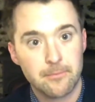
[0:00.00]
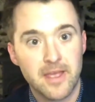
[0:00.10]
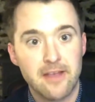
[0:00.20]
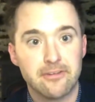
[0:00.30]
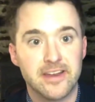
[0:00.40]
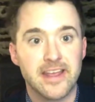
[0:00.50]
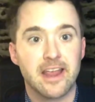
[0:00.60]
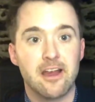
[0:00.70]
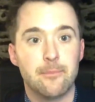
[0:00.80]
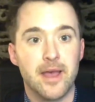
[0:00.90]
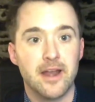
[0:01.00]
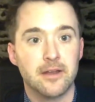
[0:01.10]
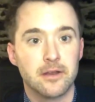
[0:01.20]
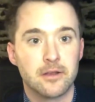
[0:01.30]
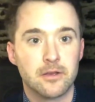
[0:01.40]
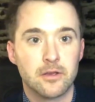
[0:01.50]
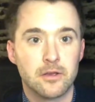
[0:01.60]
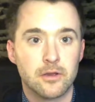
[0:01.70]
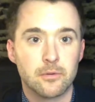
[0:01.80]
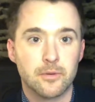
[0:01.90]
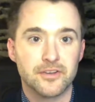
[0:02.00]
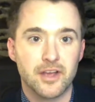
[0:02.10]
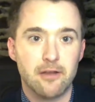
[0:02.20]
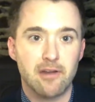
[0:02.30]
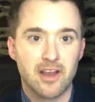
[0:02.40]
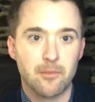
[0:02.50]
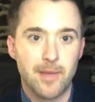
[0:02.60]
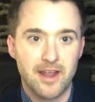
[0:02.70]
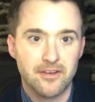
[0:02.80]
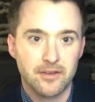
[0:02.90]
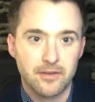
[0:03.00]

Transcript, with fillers: everyday carry pen, which I recommend